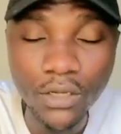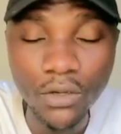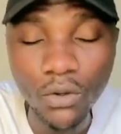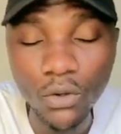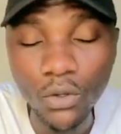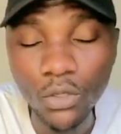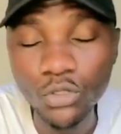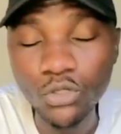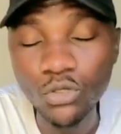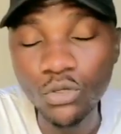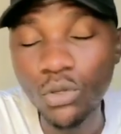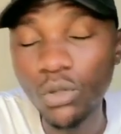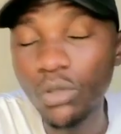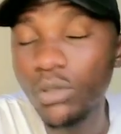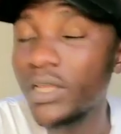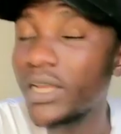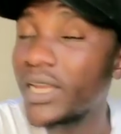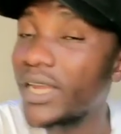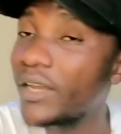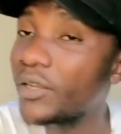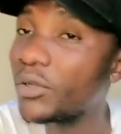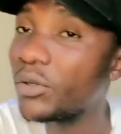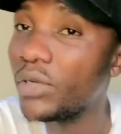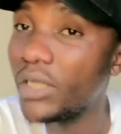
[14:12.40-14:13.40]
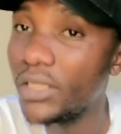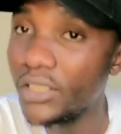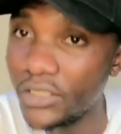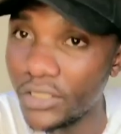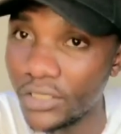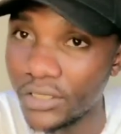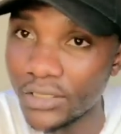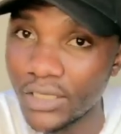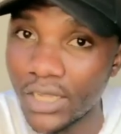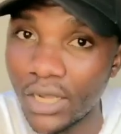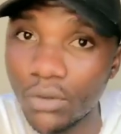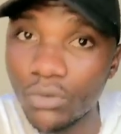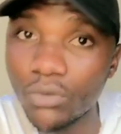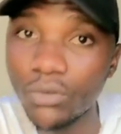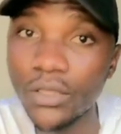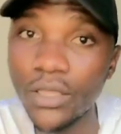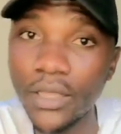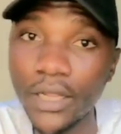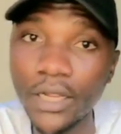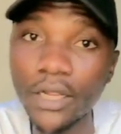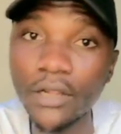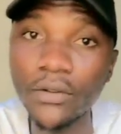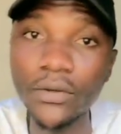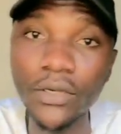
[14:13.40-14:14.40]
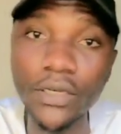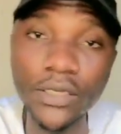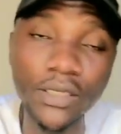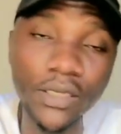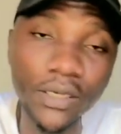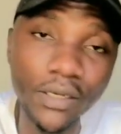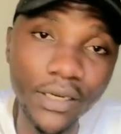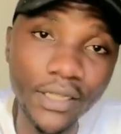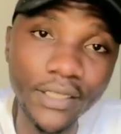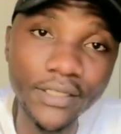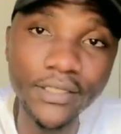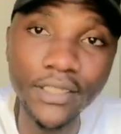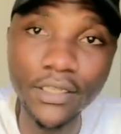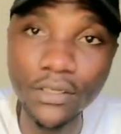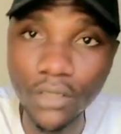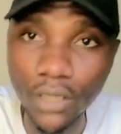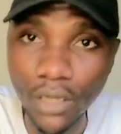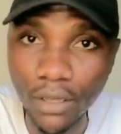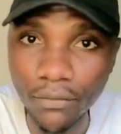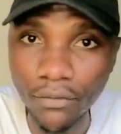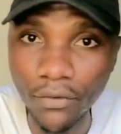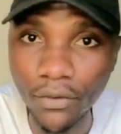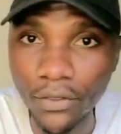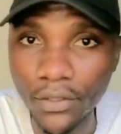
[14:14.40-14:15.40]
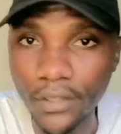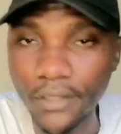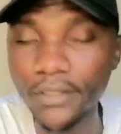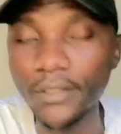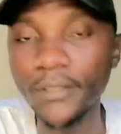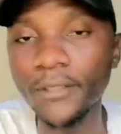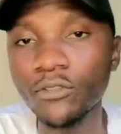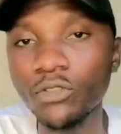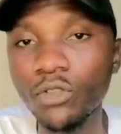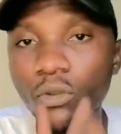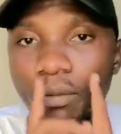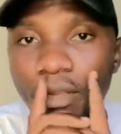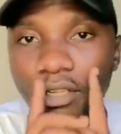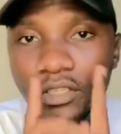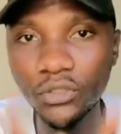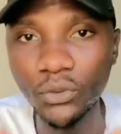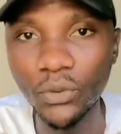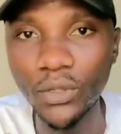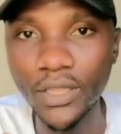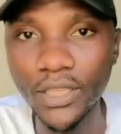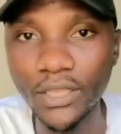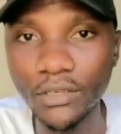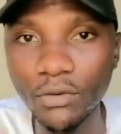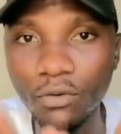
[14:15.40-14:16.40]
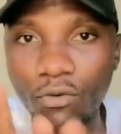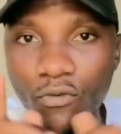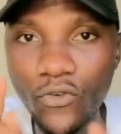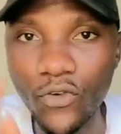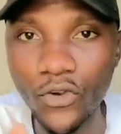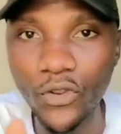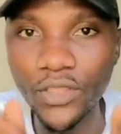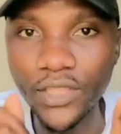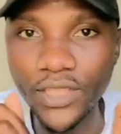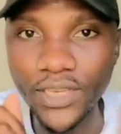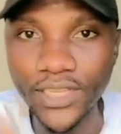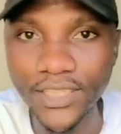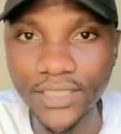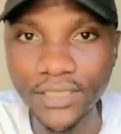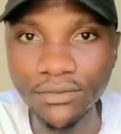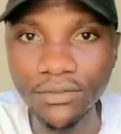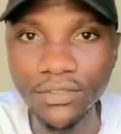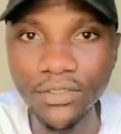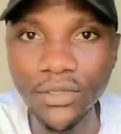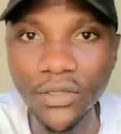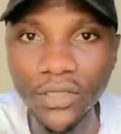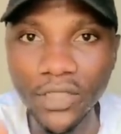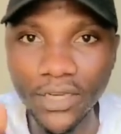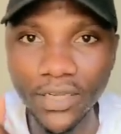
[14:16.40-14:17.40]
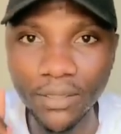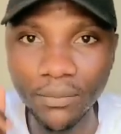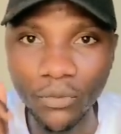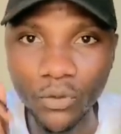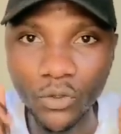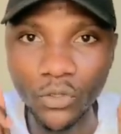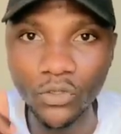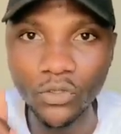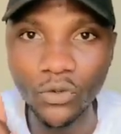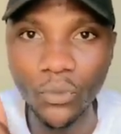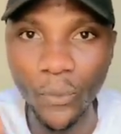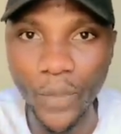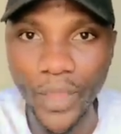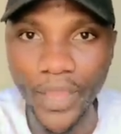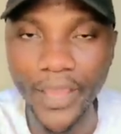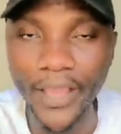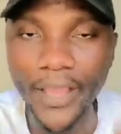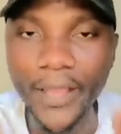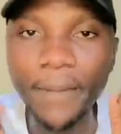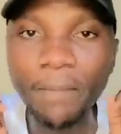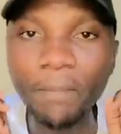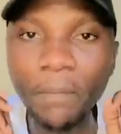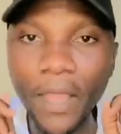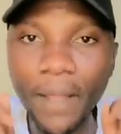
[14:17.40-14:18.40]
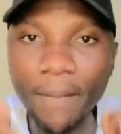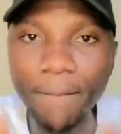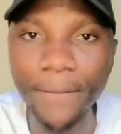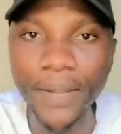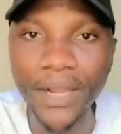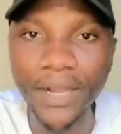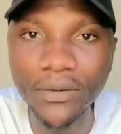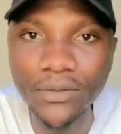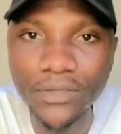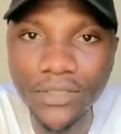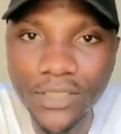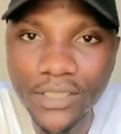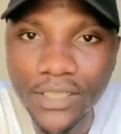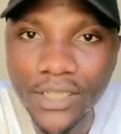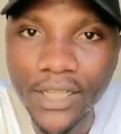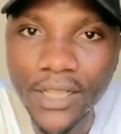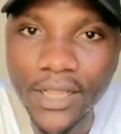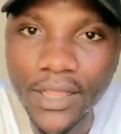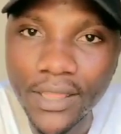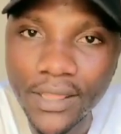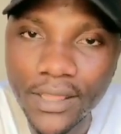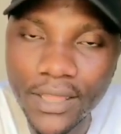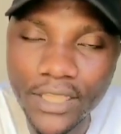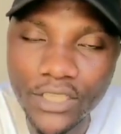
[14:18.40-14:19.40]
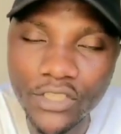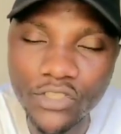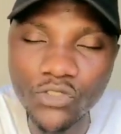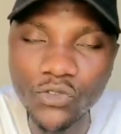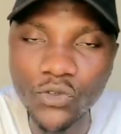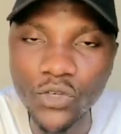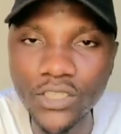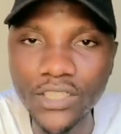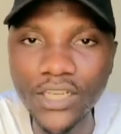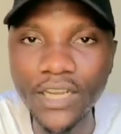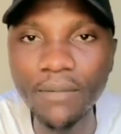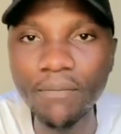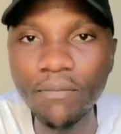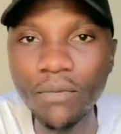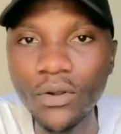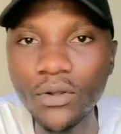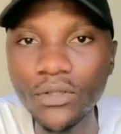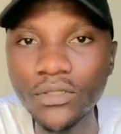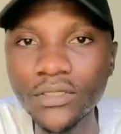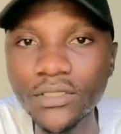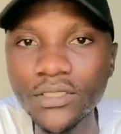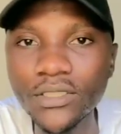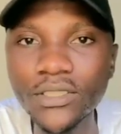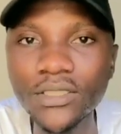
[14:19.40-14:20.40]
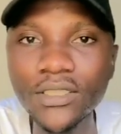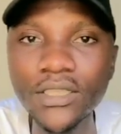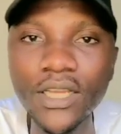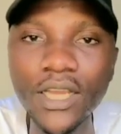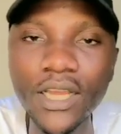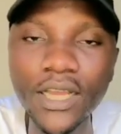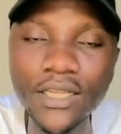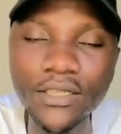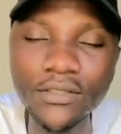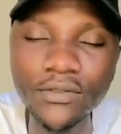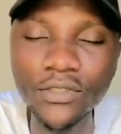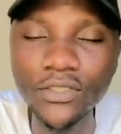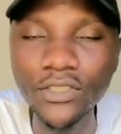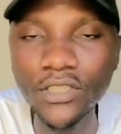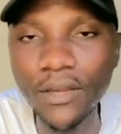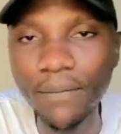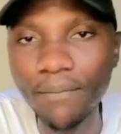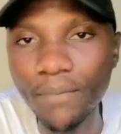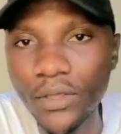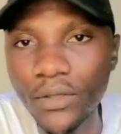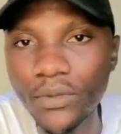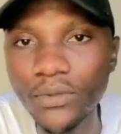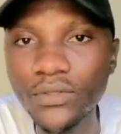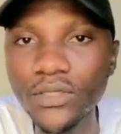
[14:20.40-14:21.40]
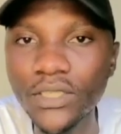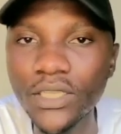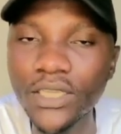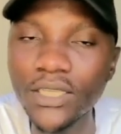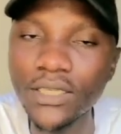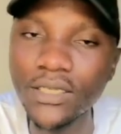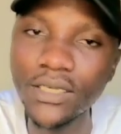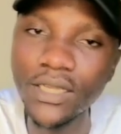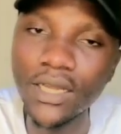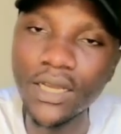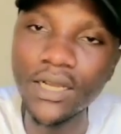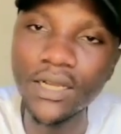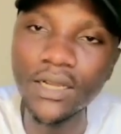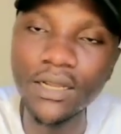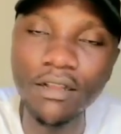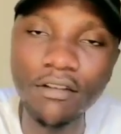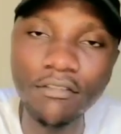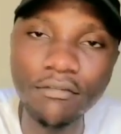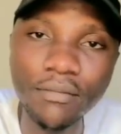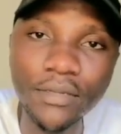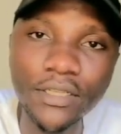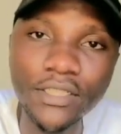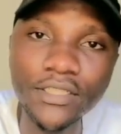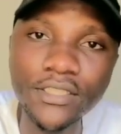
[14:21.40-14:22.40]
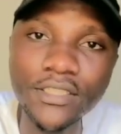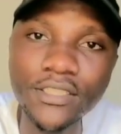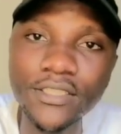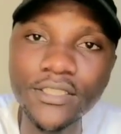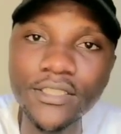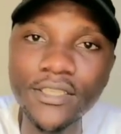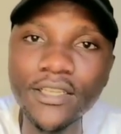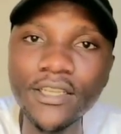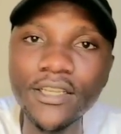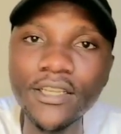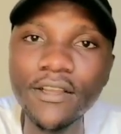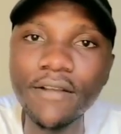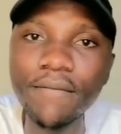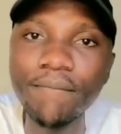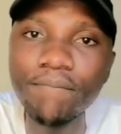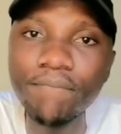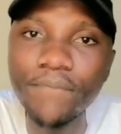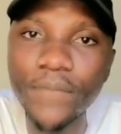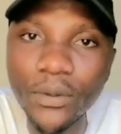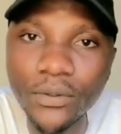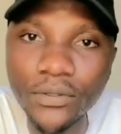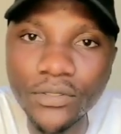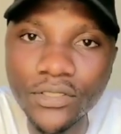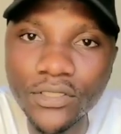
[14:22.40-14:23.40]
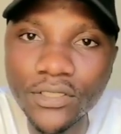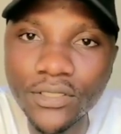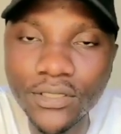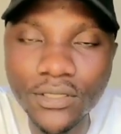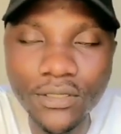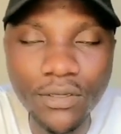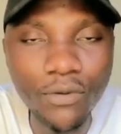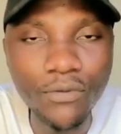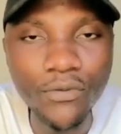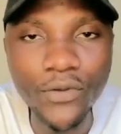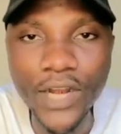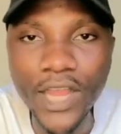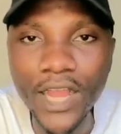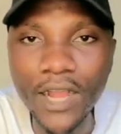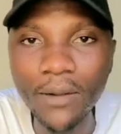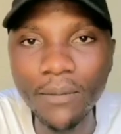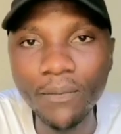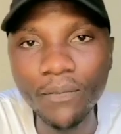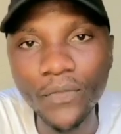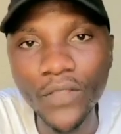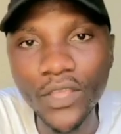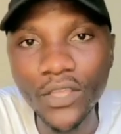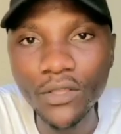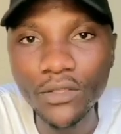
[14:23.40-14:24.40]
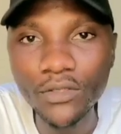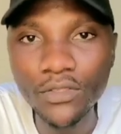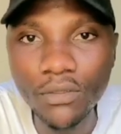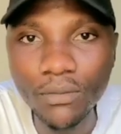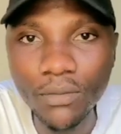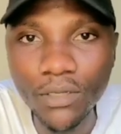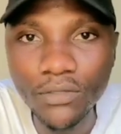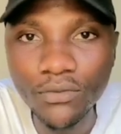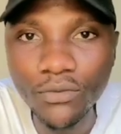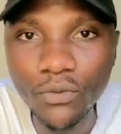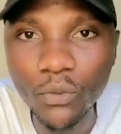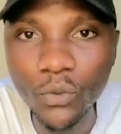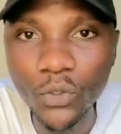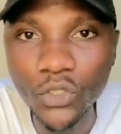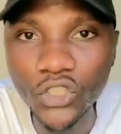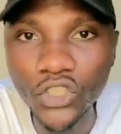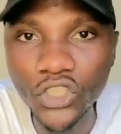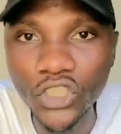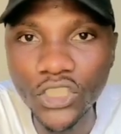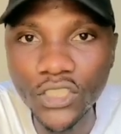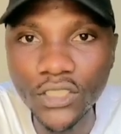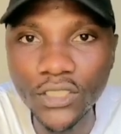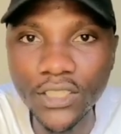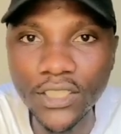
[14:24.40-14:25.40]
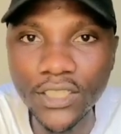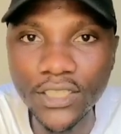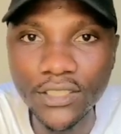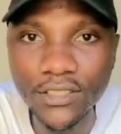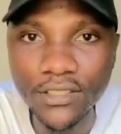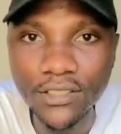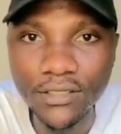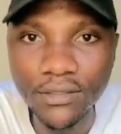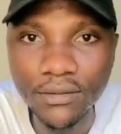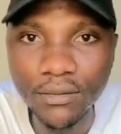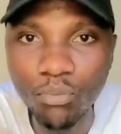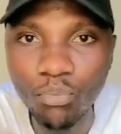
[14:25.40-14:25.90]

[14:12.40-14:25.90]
Also the calculations, how do they calculate the rates and everything? So make sure that you follow the next video that I'm going to make about these treasury bonds, uh, treasury bills and uh, government bonds. So for now, thank you so much for watching. It's